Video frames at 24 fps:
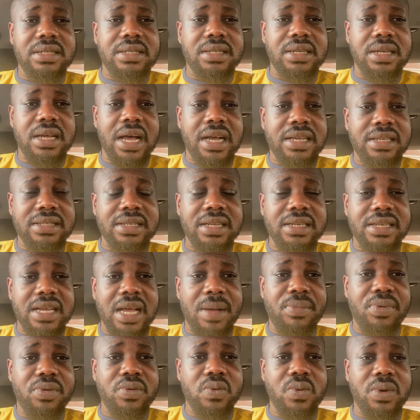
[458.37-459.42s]
accident
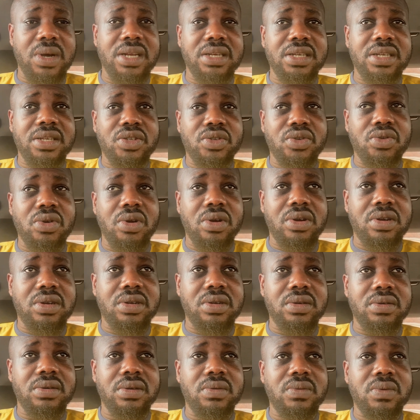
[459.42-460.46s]
happened, where the truck
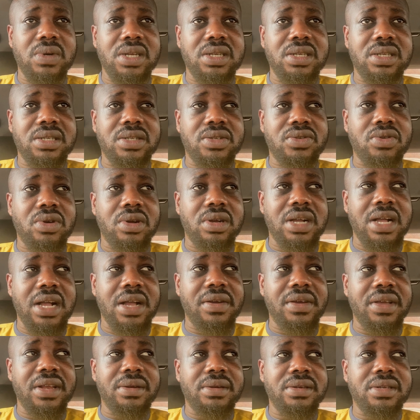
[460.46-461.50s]

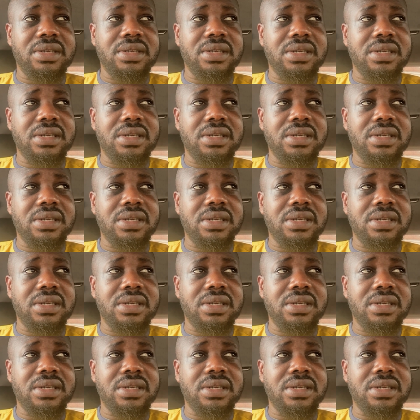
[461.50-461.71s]
carrying